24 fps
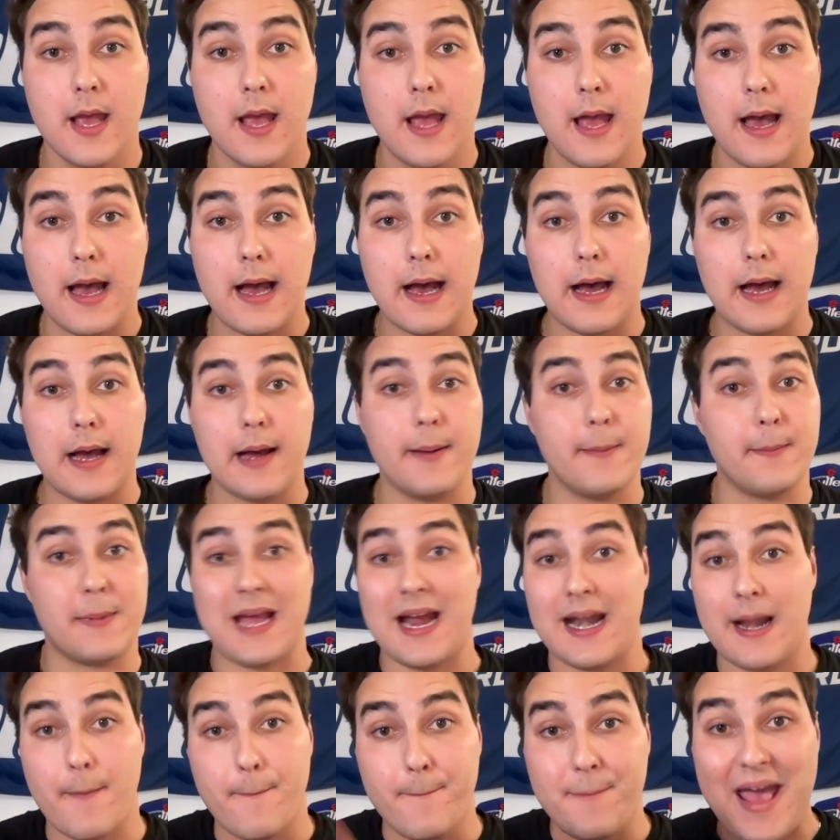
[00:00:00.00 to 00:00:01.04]

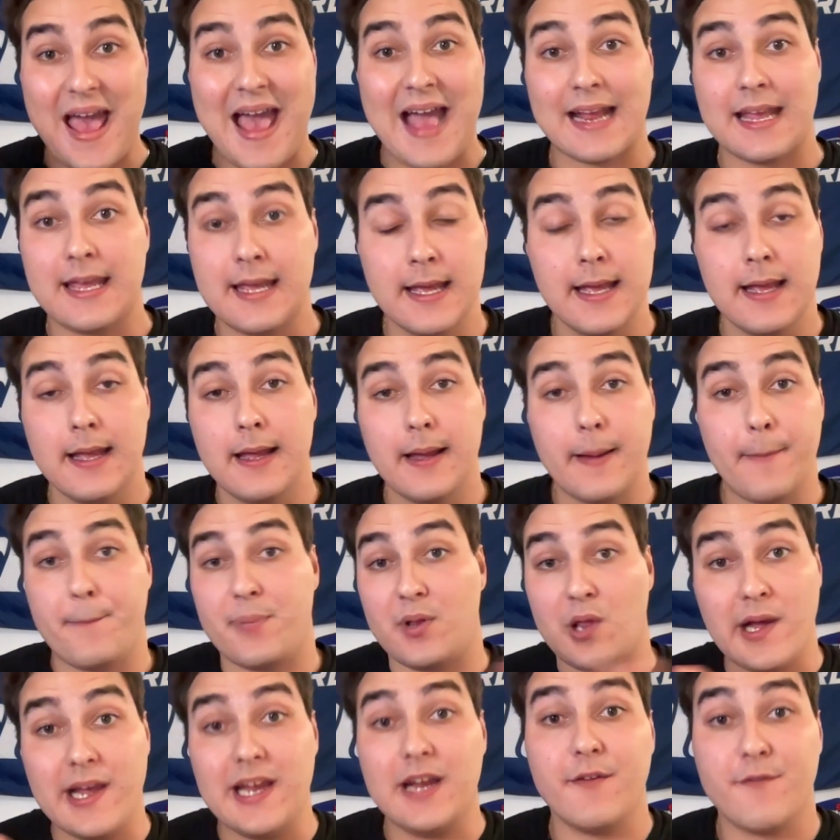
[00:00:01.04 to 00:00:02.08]
kind of back
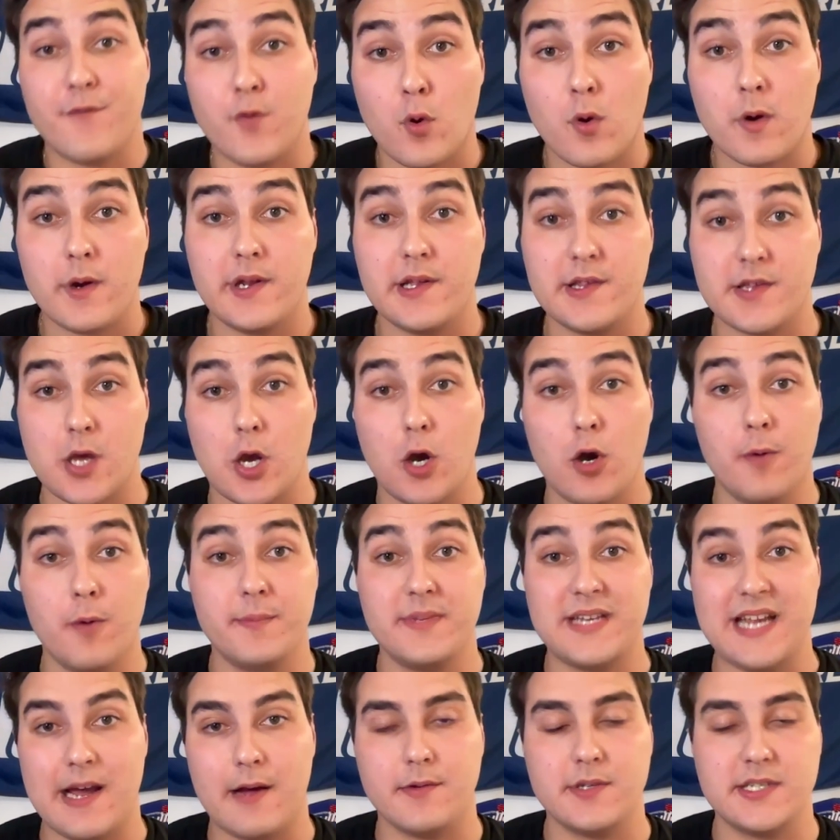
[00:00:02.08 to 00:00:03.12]
playing for his
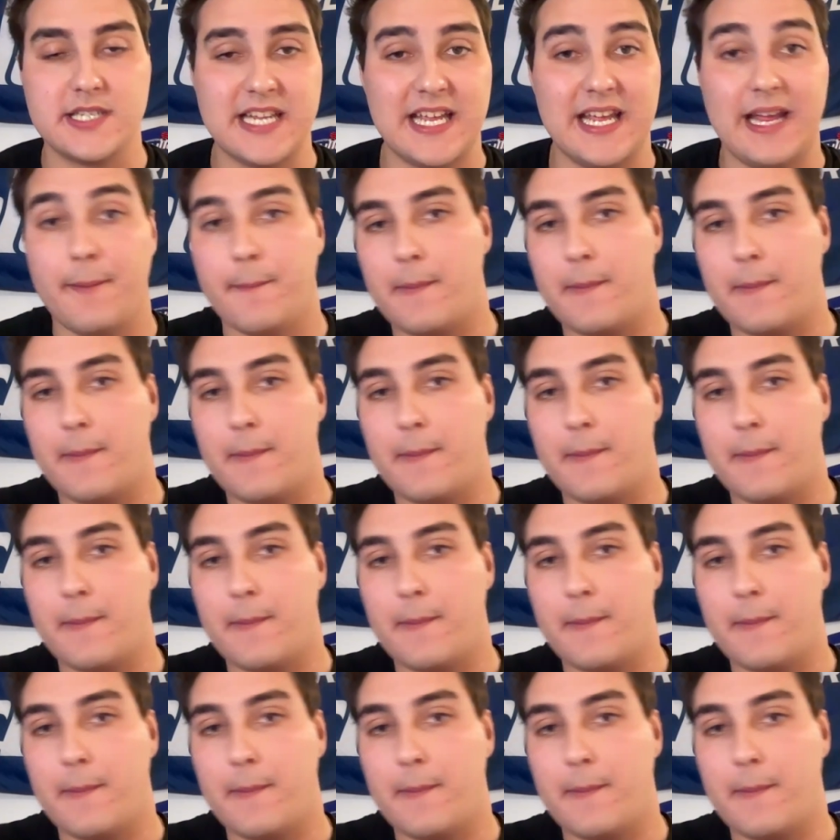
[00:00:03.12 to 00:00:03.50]
hometown team,